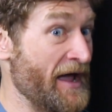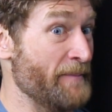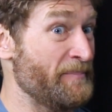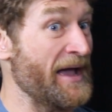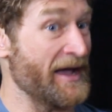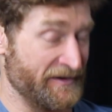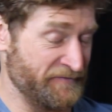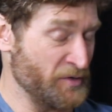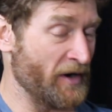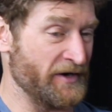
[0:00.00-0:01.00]
that bad
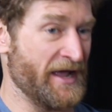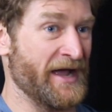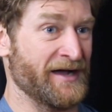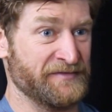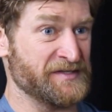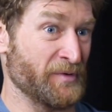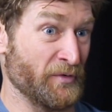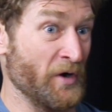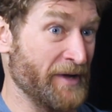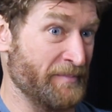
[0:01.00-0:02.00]
if you already have some
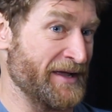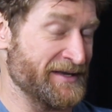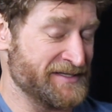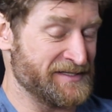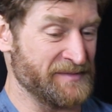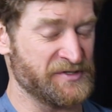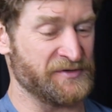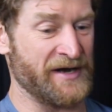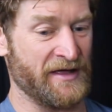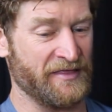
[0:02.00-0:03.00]
aerobic base and some
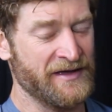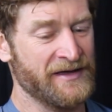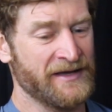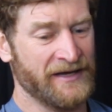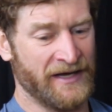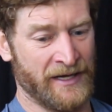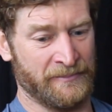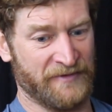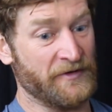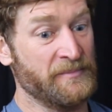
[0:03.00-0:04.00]
strength.
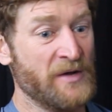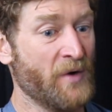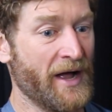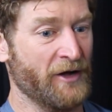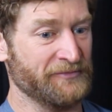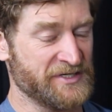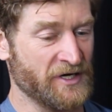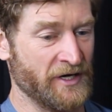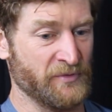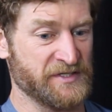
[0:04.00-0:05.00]
Um, for me, what helped a
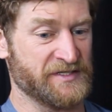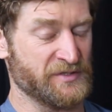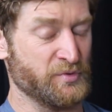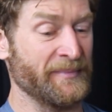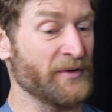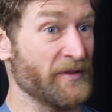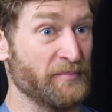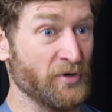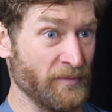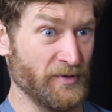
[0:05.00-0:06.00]
ton was swimming with a
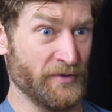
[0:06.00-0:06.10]
pull